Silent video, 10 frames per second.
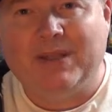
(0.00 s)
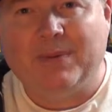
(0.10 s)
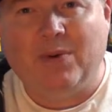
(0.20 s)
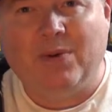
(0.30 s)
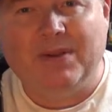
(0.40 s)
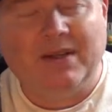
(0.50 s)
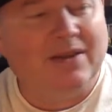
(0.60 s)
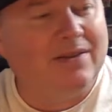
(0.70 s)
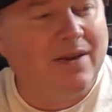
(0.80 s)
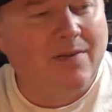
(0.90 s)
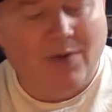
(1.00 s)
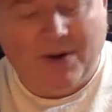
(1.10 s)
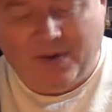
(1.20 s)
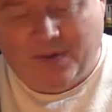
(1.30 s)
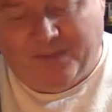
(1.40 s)
support, isn't it? So why
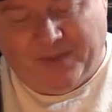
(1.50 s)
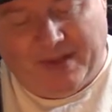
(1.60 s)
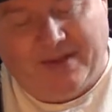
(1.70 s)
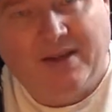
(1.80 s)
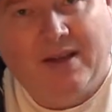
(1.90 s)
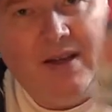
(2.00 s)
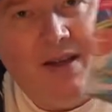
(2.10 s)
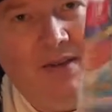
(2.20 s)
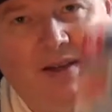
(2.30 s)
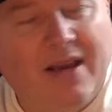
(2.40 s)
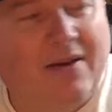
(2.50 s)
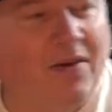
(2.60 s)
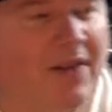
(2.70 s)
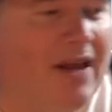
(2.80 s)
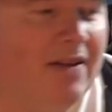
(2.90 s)
not? So yeah, I've
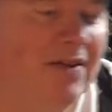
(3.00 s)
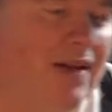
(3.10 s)
got that. So